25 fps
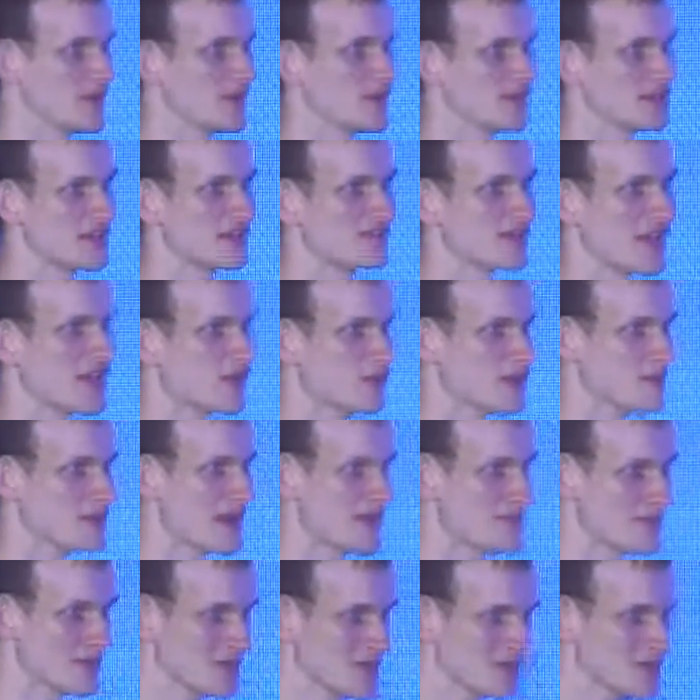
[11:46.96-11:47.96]
a key value
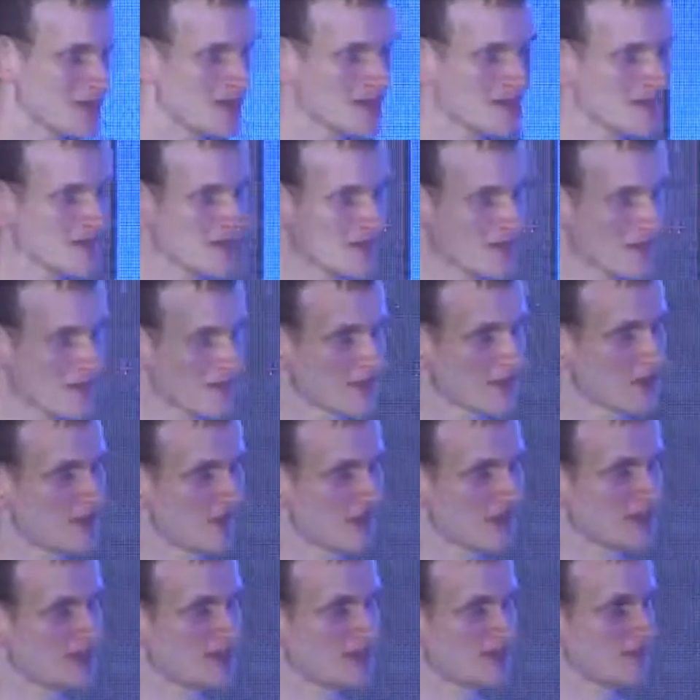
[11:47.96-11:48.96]
mapping. So
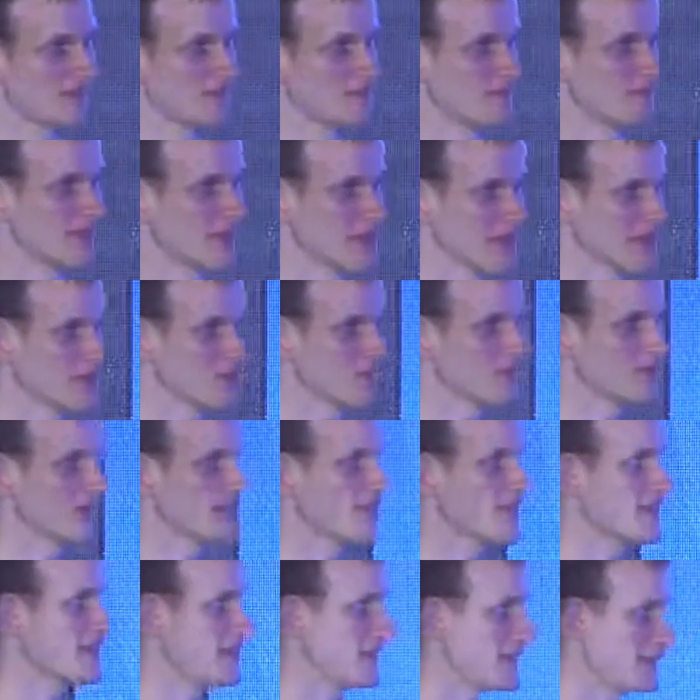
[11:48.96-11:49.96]
basically the
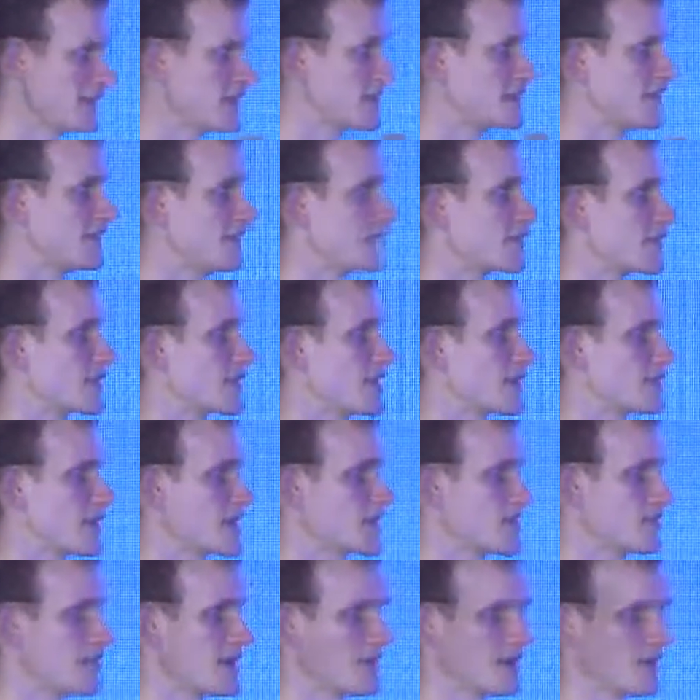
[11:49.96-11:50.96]
state in Ethereum
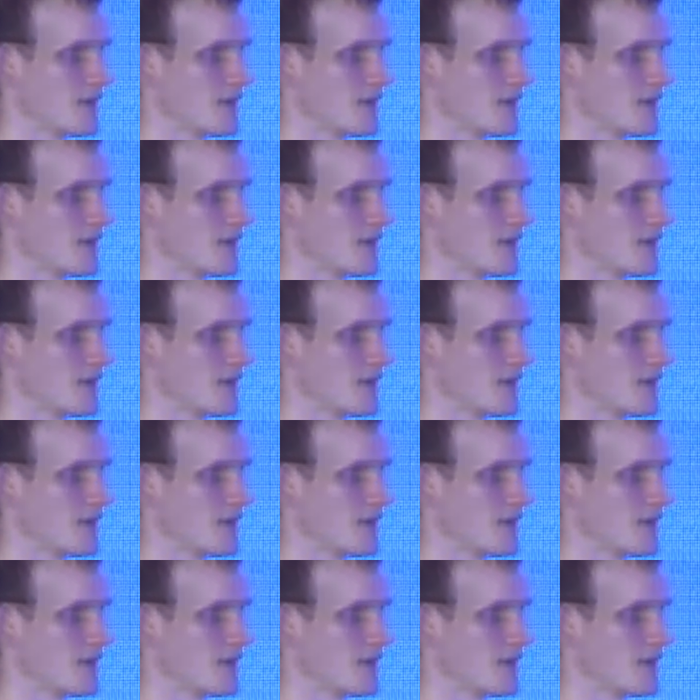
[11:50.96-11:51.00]
is like a